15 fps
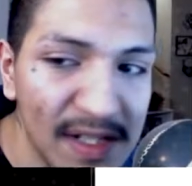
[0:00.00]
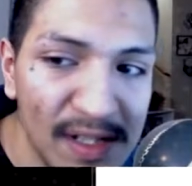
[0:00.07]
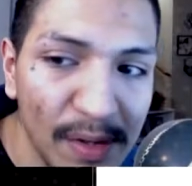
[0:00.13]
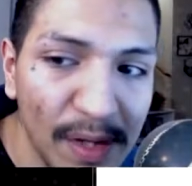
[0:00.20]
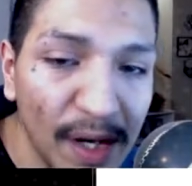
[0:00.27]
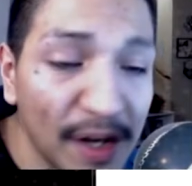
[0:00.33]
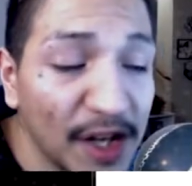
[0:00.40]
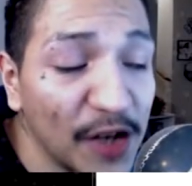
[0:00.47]
So
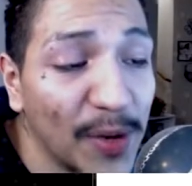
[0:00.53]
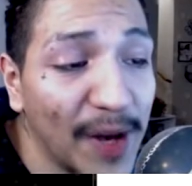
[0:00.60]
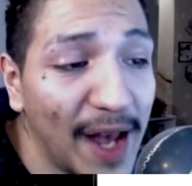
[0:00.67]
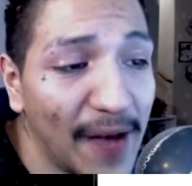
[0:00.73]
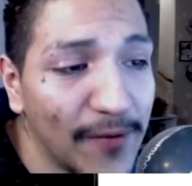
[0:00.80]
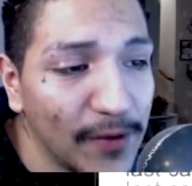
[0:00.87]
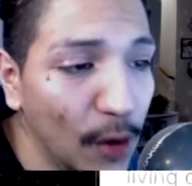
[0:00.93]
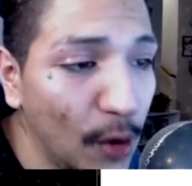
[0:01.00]
now here we
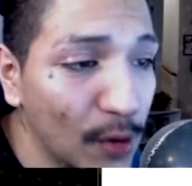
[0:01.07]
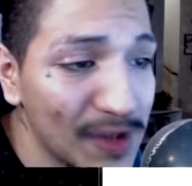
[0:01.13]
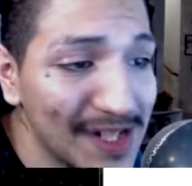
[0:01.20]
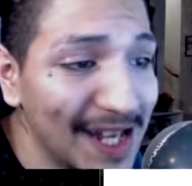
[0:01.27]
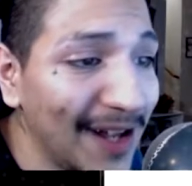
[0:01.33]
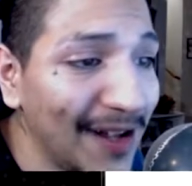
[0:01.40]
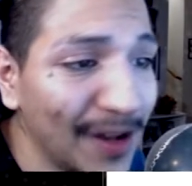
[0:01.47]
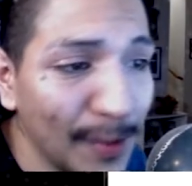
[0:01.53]
have a
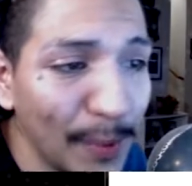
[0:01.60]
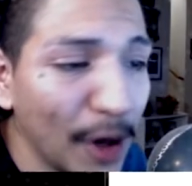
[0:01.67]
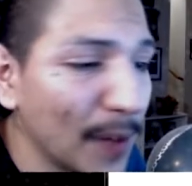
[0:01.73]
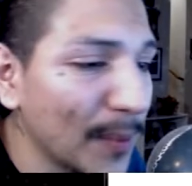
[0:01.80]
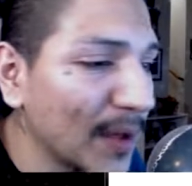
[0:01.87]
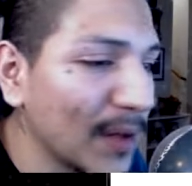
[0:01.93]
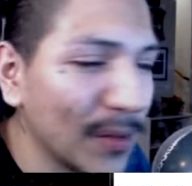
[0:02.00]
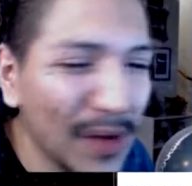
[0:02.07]
hotel,
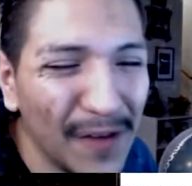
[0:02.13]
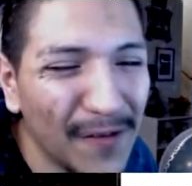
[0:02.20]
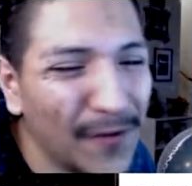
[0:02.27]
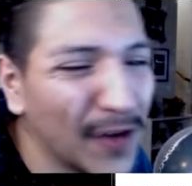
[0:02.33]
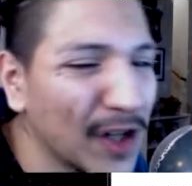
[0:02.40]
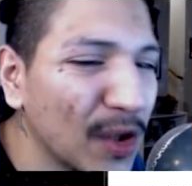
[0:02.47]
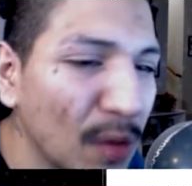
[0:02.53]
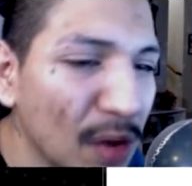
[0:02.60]
apartment, whatever the
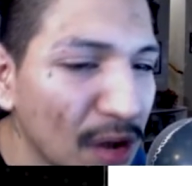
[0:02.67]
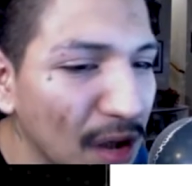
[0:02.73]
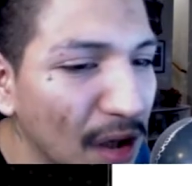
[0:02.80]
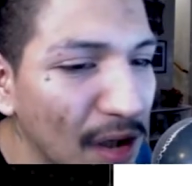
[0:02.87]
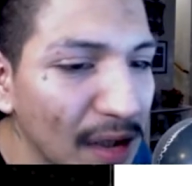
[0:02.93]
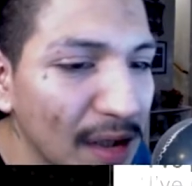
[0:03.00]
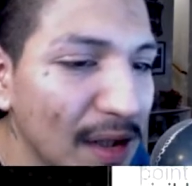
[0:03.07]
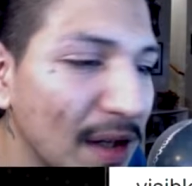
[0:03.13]
fuck you want to call it.